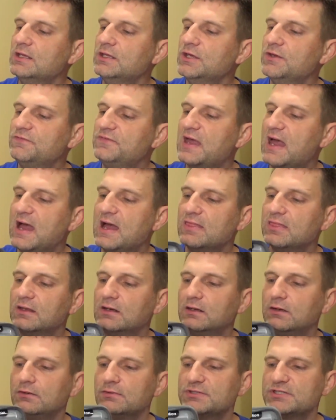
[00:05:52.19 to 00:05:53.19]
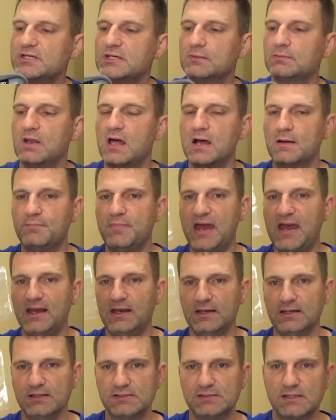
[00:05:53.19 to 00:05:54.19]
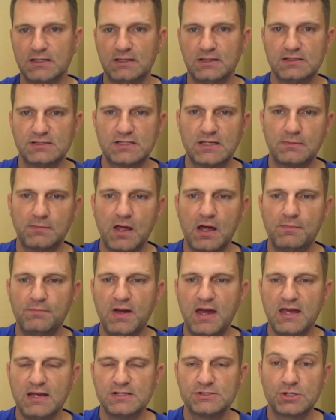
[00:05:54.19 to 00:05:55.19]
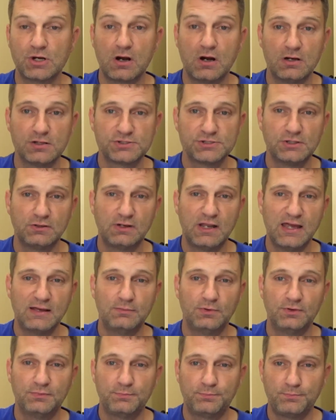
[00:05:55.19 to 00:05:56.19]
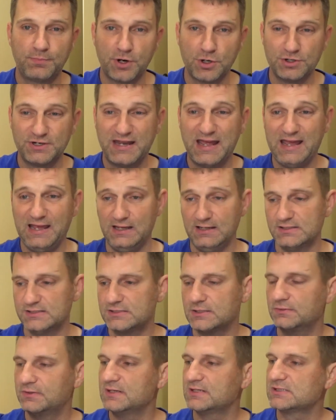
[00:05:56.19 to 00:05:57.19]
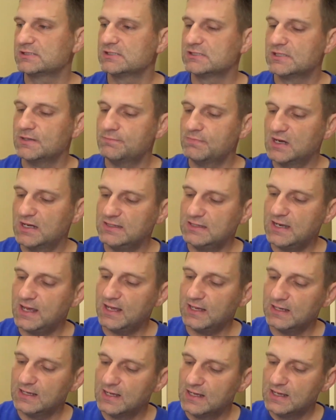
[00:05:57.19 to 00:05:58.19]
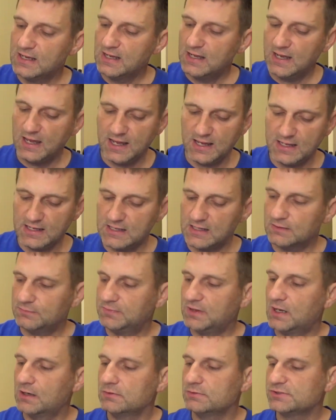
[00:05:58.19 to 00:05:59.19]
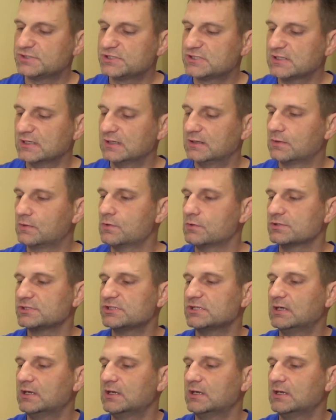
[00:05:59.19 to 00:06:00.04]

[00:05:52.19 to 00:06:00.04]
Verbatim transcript: You've got the little Ziploc baggies, and the Ziploc baggies are also labeled per day. So this is the Monday AM dose, and of course